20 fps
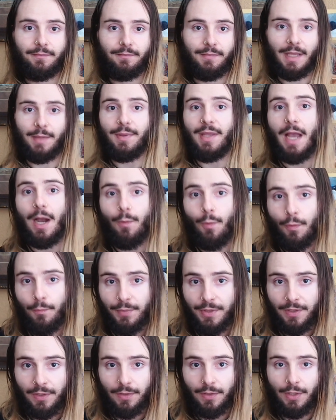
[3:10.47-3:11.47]
Maybe I
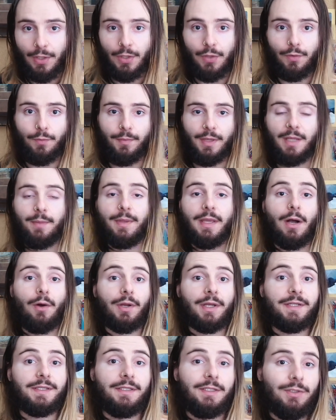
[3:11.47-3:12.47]
won't be alone. Maybe I'll
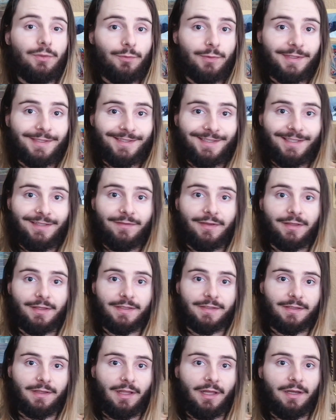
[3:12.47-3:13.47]
continue receiving
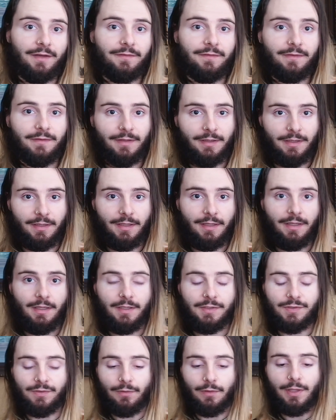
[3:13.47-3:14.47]
this love.
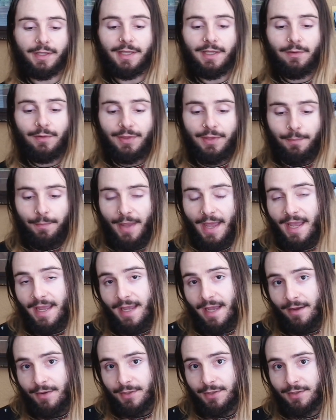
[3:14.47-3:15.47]
So look at the
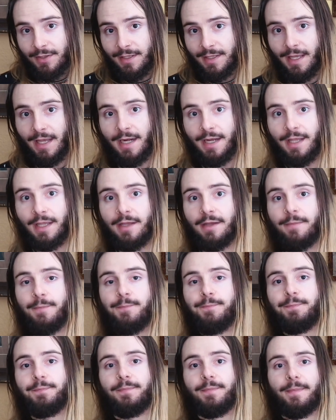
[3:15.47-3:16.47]
payout you're getting
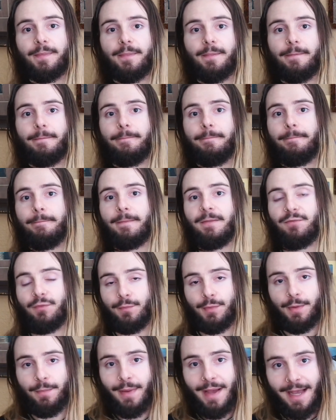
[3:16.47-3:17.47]

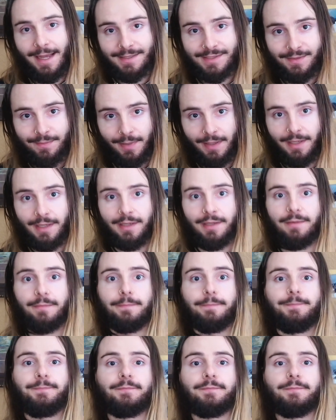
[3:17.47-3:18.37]
from the past pain.